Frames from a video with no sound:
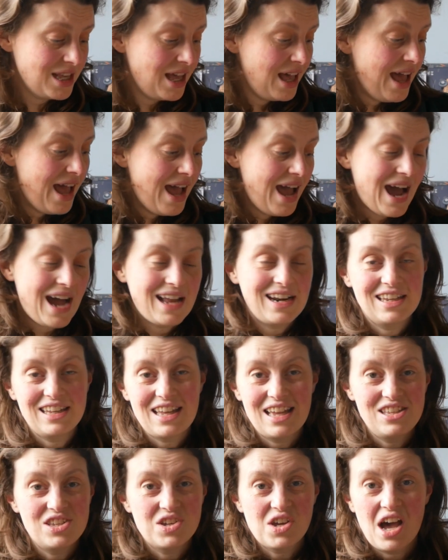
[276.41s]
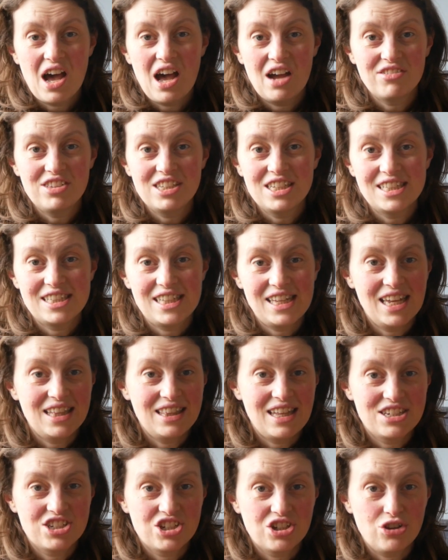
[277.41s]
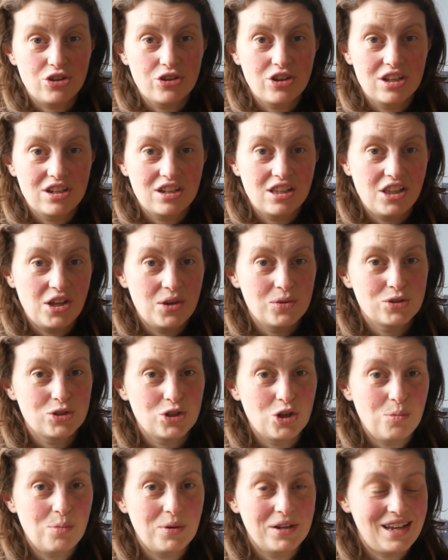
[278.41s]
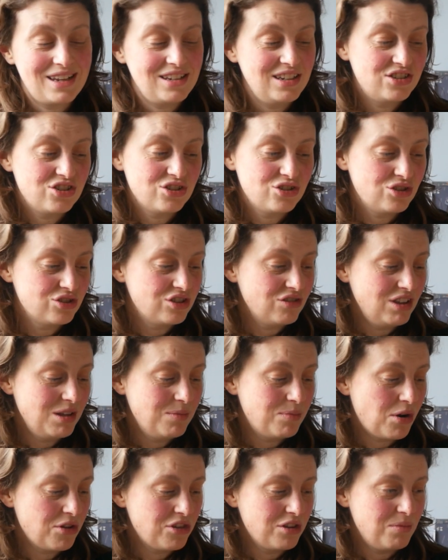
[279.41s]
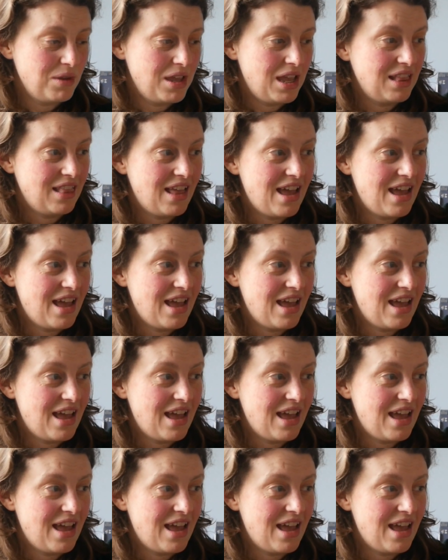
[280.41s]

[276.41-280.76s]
And again, you can't really see it unless you're looking close up, and it just doesn't really bother me.